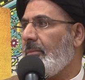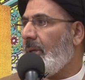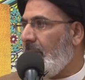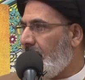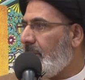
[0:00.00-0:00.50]

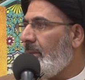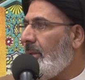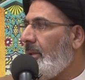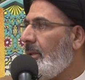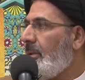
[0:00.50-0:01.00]

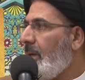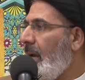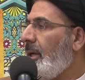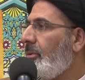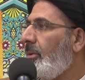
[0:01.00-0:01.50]
He's
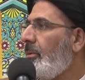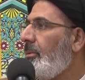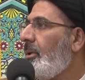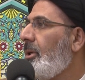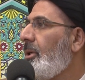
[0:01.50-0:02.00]
trying
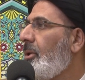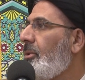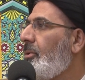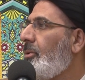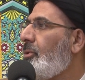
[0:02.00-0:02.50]
to,
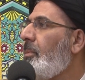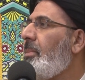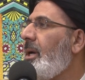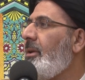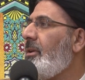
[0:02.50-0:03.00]
to, to
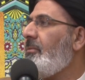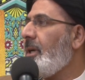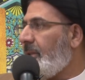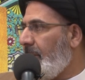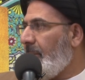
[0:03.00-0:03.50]
bury the
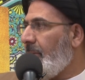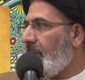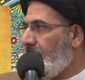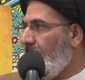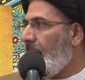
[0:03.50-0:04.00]
victim in
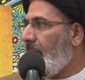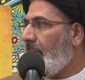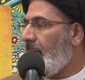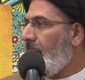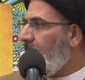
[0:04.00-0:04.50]
this hole.
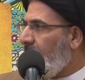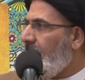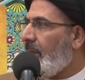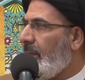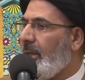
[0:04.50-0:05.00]

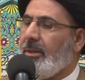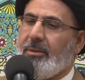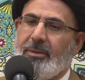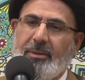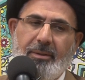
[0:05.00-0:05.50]
Immediately,
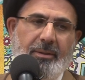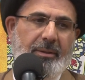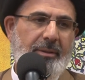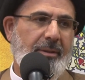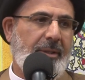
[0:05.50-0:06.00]

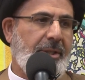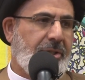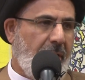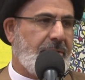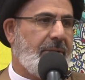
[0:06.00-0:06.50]
he
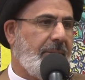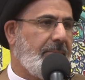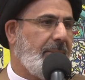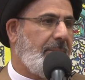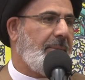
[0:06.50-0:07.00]
judged
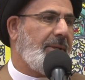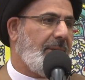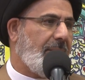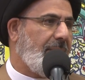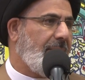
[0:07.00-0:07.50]
him.
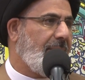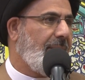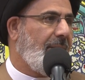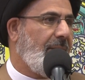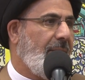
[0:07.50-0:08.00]
Immediately.
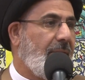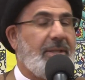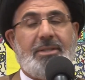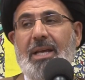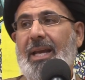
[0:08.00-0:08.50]

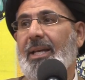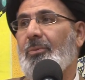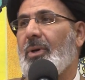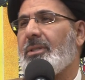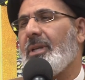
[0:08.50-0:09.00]
The
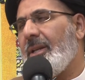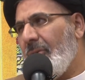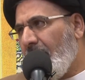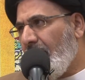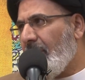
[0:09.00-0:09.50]
second one said,
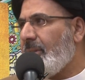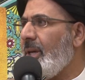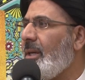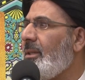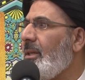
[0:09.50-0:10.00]
No, no, no,
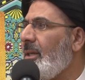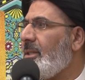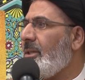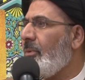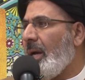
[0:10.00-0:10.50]
take it
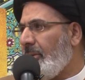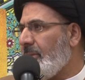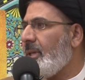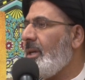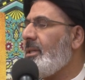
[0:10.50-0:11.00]
easy. Why do
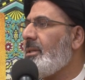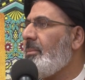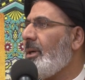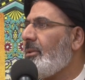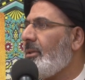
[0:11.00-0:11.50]
you say he's a
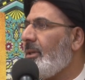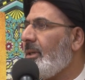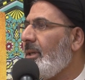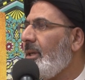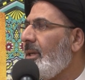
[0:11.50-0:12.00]
murderer?